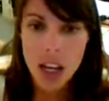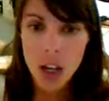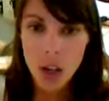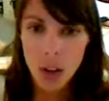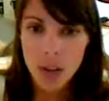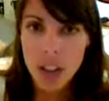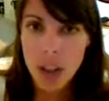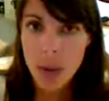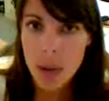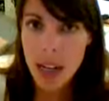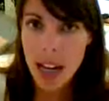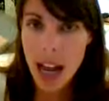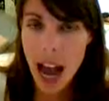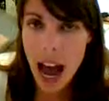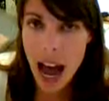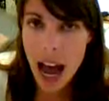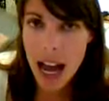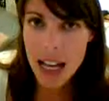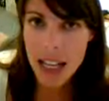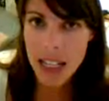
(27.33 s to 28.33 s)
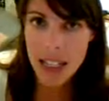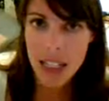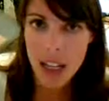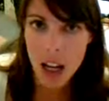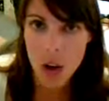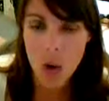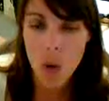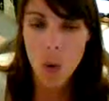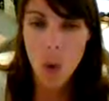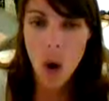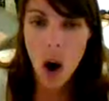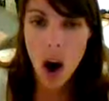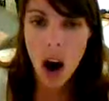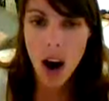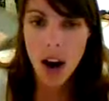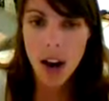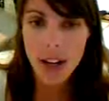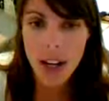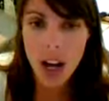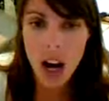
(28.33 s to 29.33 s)
You know, if somebody has a
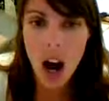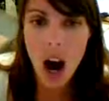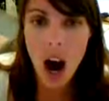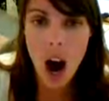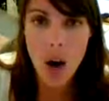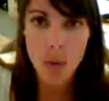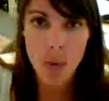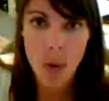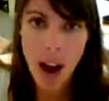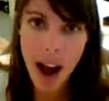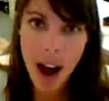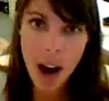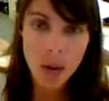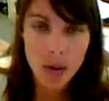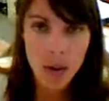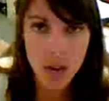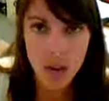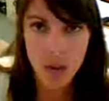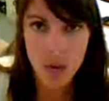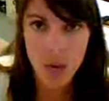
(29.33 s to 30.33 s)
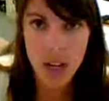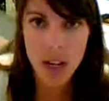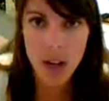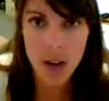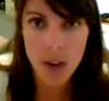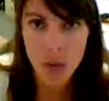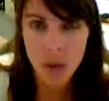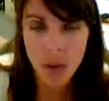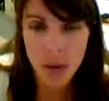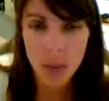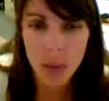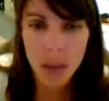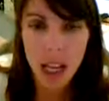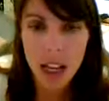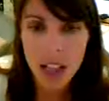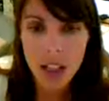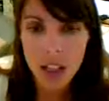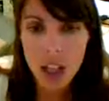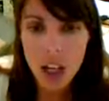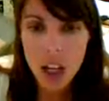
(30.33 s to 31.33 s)
quad around 3 or 3
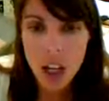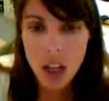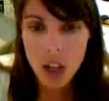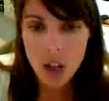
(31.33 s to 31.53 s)
plus,